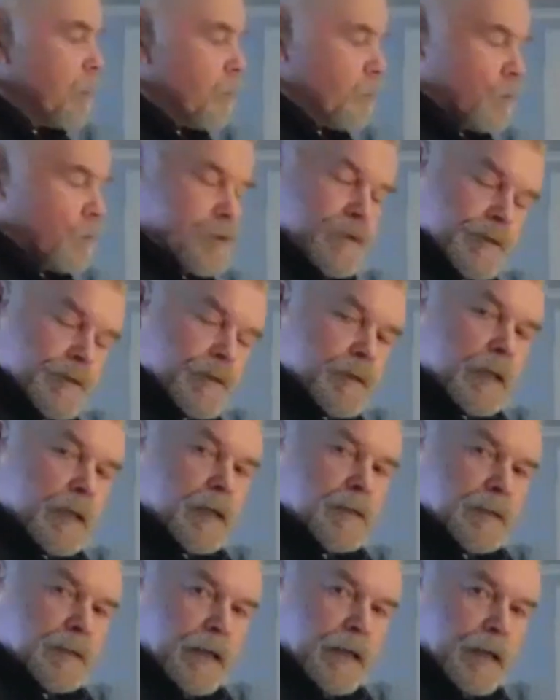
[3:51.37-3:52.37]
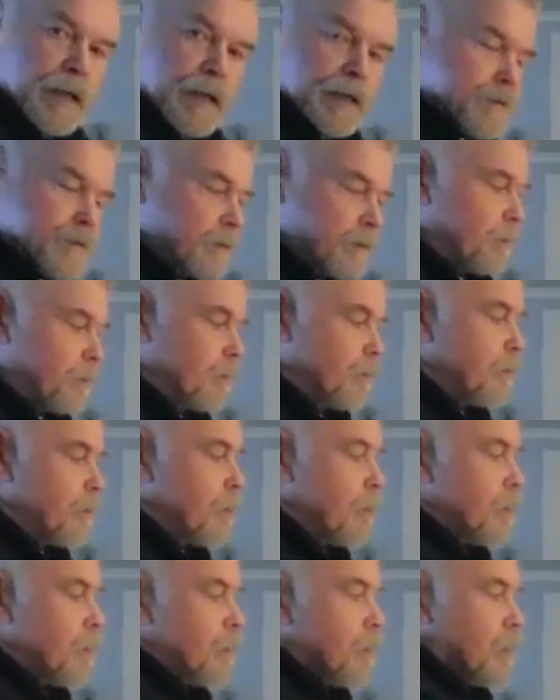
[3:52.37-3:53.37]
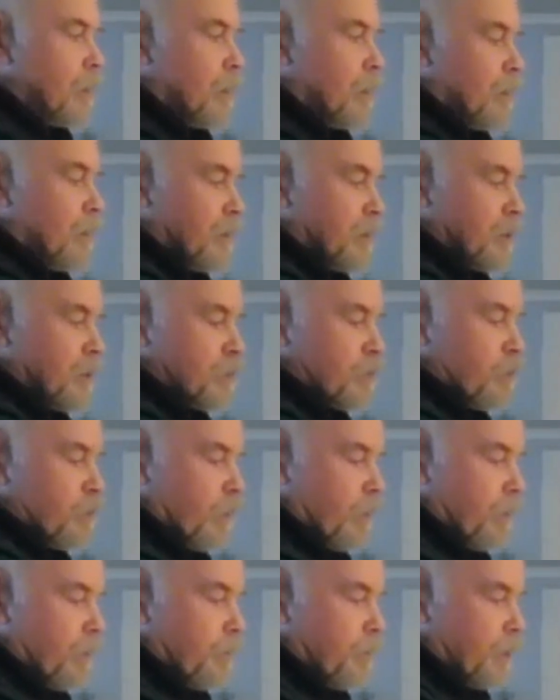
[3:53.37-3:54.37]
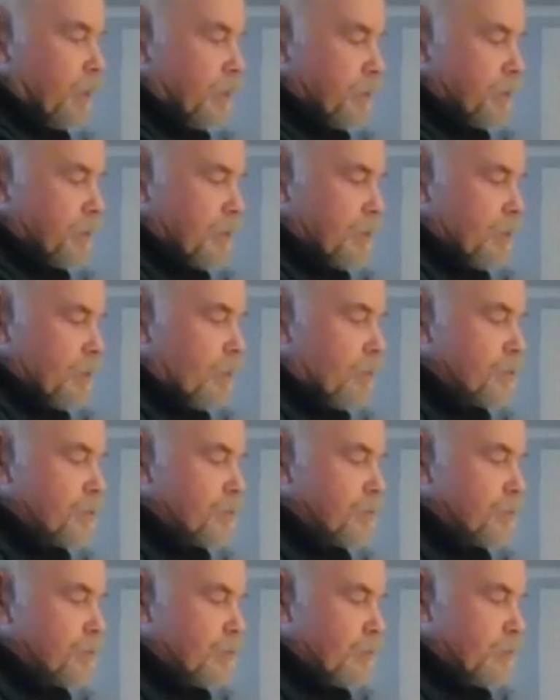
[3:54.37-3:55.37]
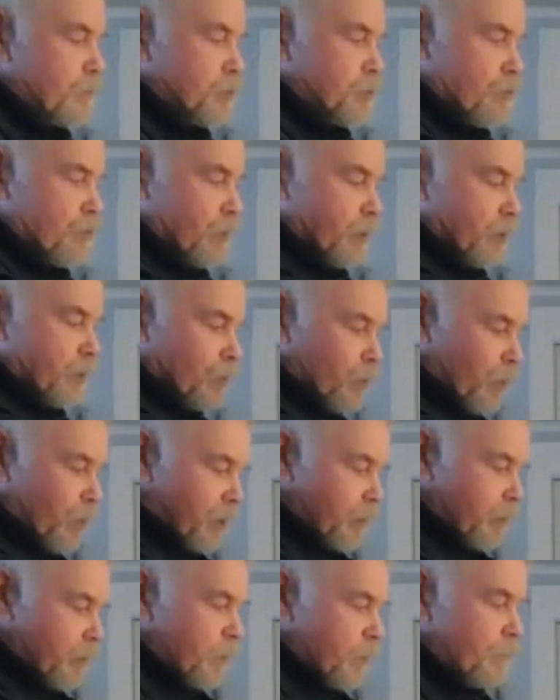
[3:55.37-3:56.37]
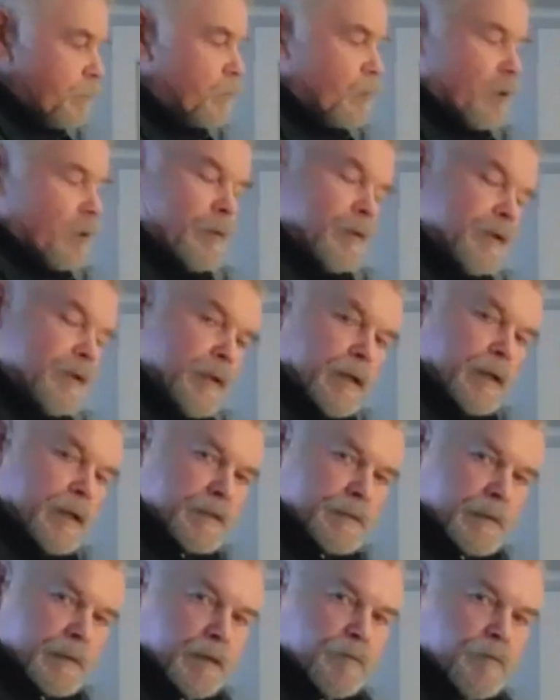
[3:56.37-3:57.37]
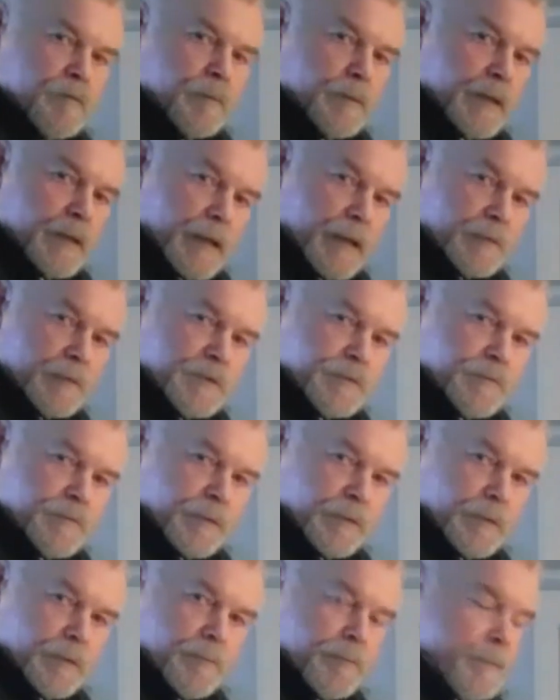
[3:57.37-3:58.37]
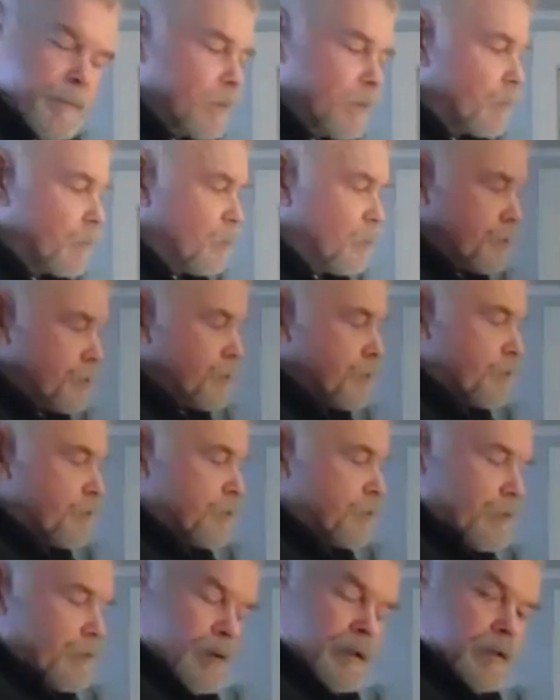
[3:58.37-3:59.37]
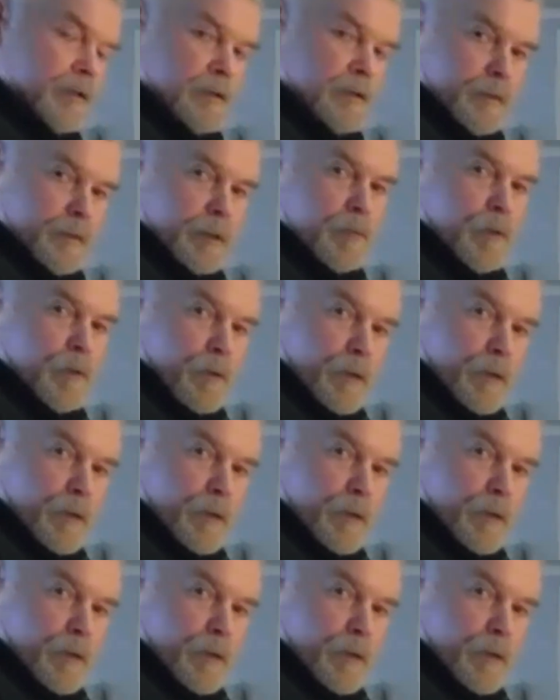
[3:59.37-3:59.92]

which is slightly acid. And that's why, because the oceans are absorbing quite a bit of carbon dioxide from the atmosphere, the oceans are turning a little bit